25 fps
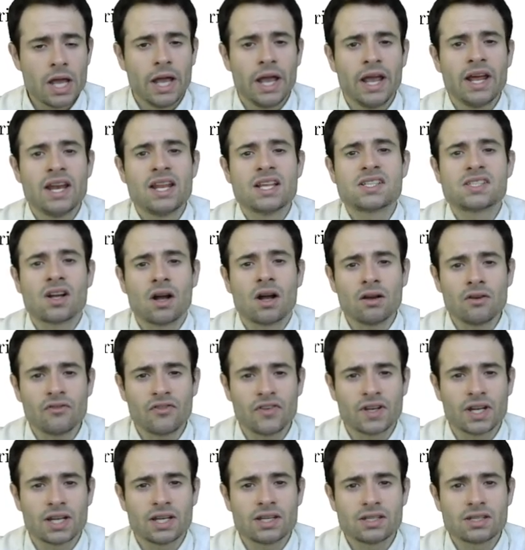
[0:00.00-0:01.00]
it is
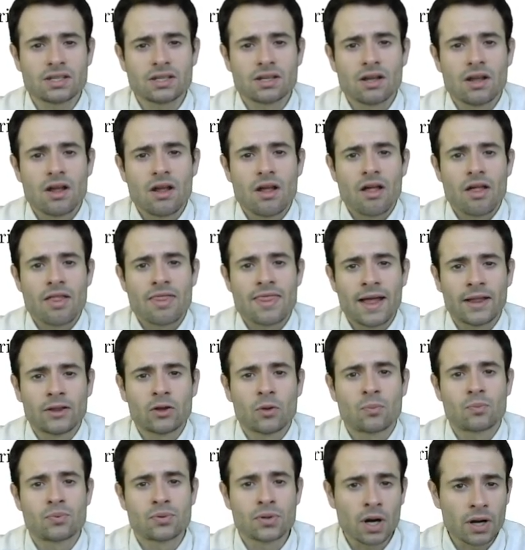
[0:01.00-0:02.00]
confident that the
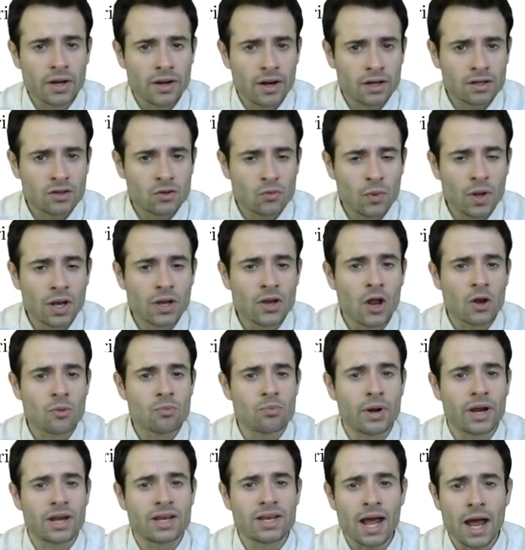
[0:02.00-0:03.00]
product will not
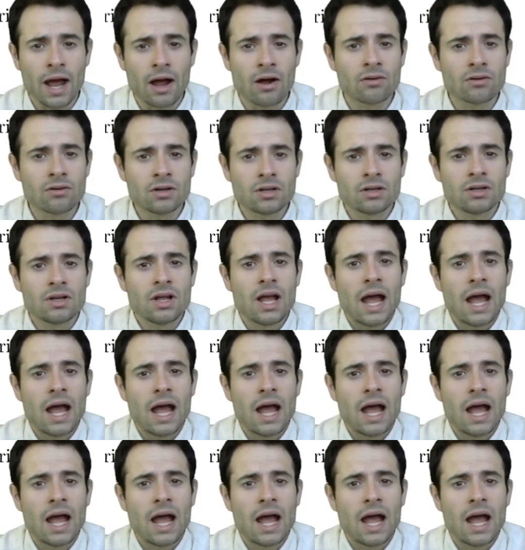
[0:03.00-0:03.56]
break down,